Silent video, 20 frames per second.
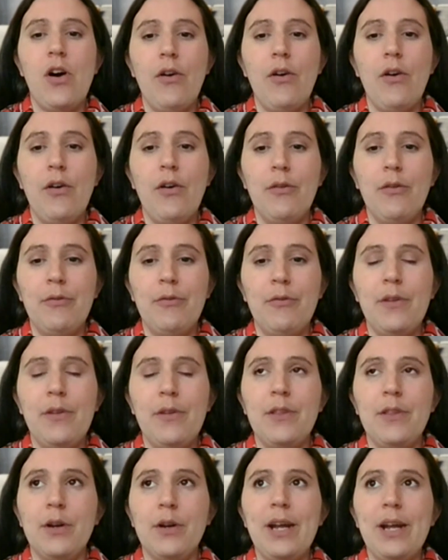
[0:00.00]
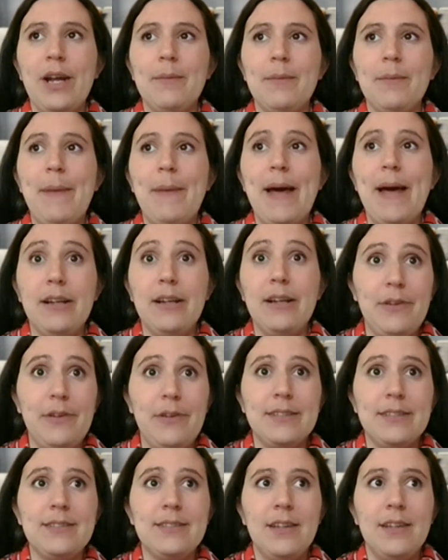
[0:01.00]
of the great
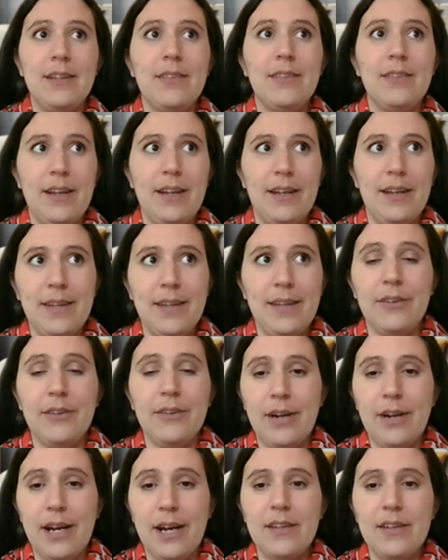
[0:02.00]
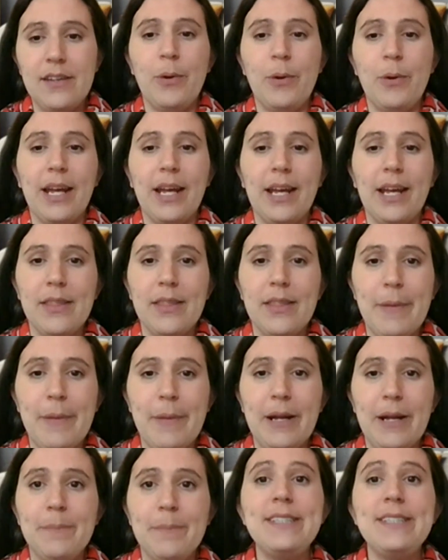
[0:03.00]
benefits that the internet is bringing at the
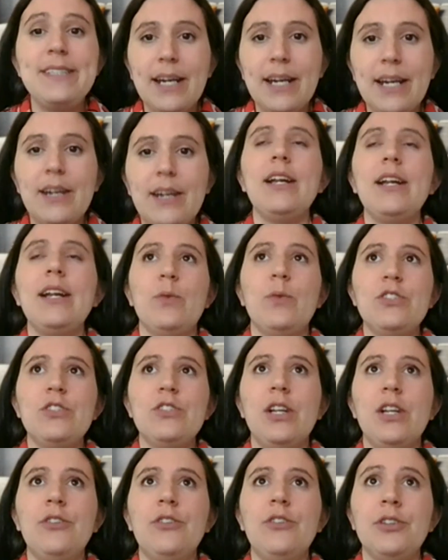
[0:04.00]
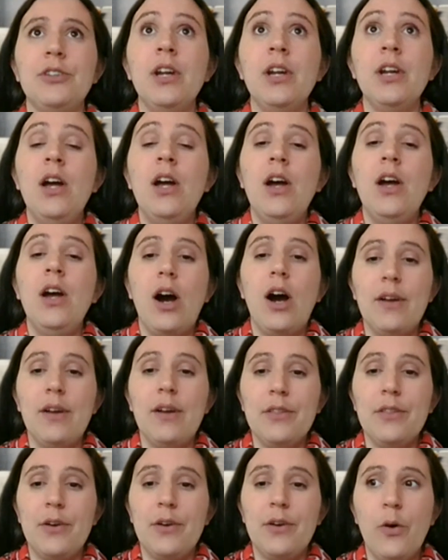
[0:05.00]
minute, particularly when children are
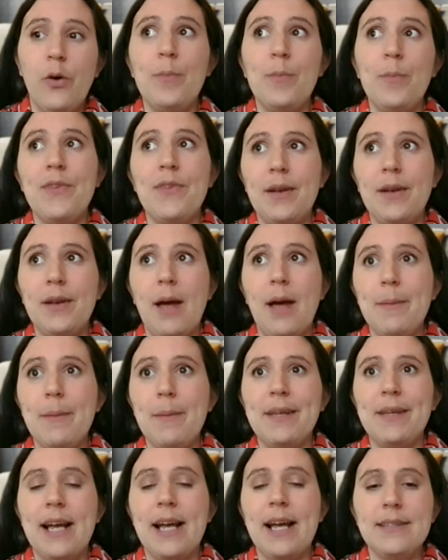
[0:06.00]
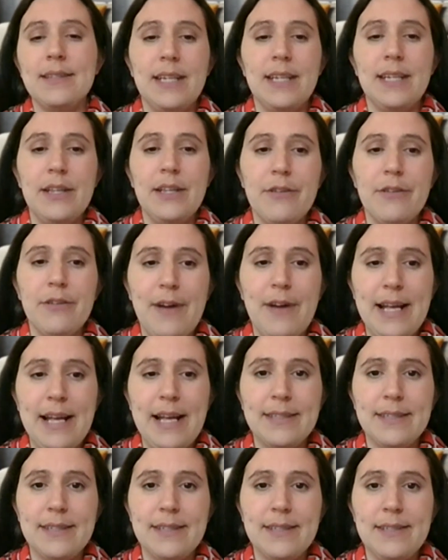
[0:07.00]
in their homes and maybe can't see their
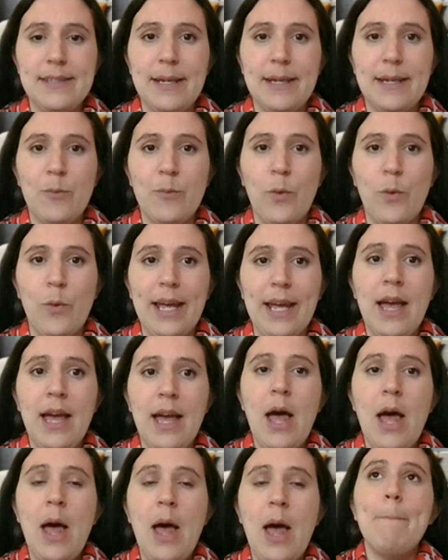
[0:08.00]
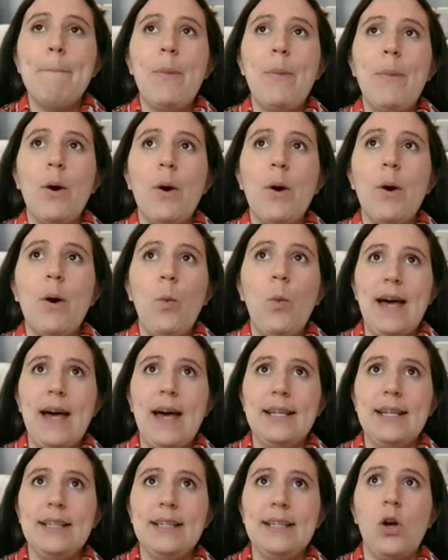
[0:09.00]
friends in the same way. But with
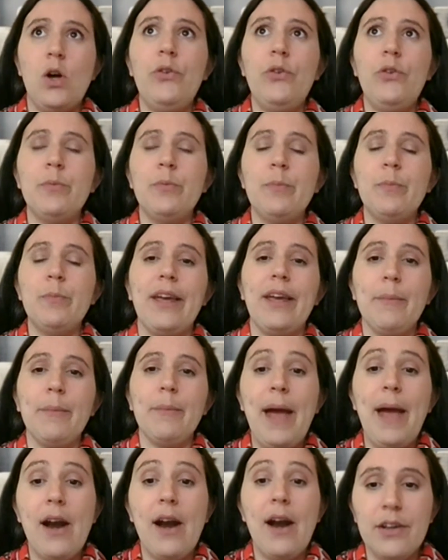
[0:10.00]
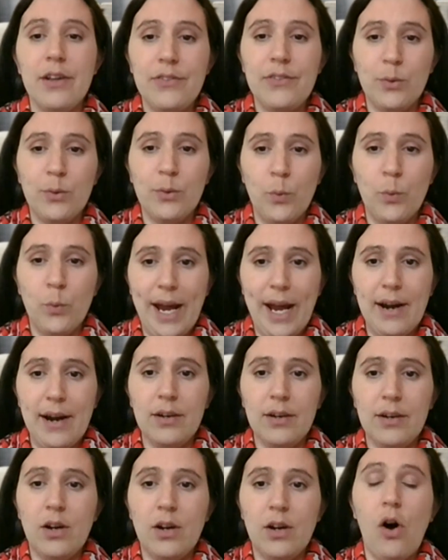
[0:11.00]
that, it's also making parents
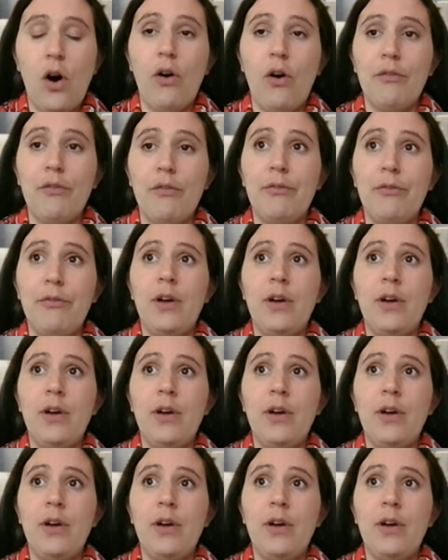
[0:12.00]
aware of